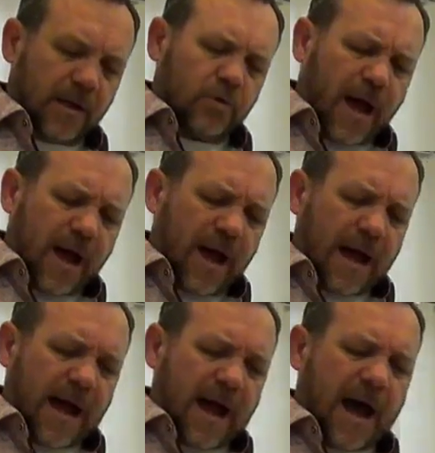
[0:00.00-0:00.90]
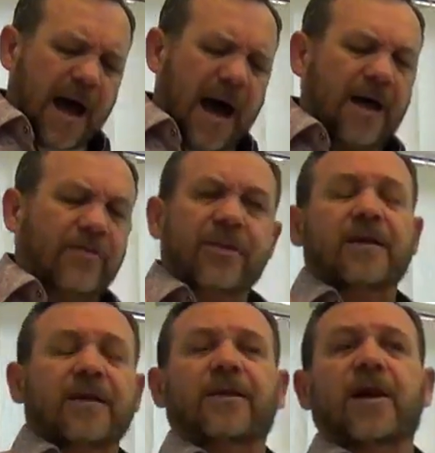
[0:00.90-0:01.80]
So I
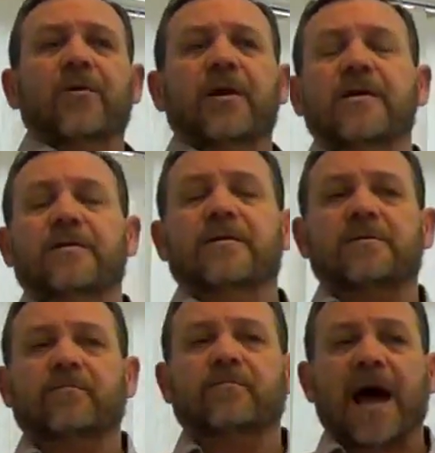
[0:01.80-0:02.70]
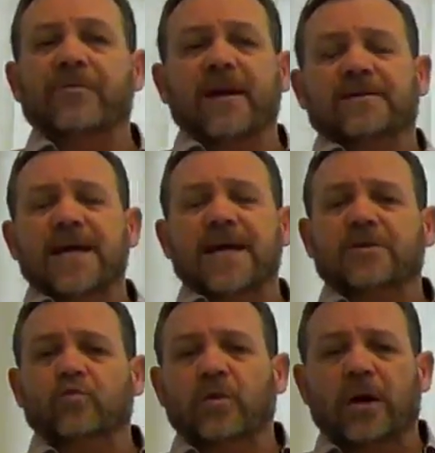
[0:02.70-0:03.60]
think there it is. I think
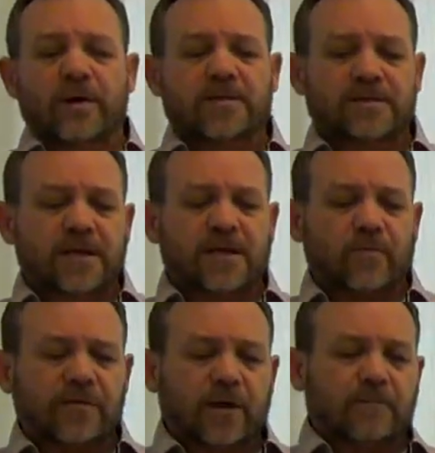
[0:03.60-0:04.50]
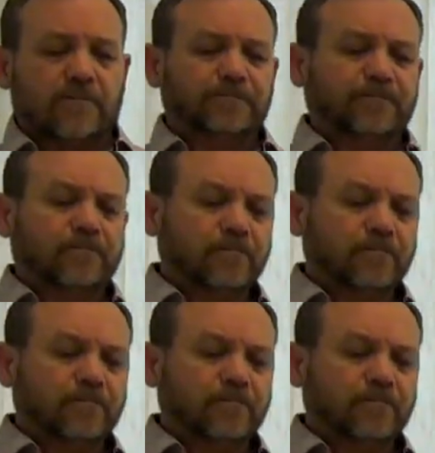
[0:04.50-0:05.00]
that's where we see it right there.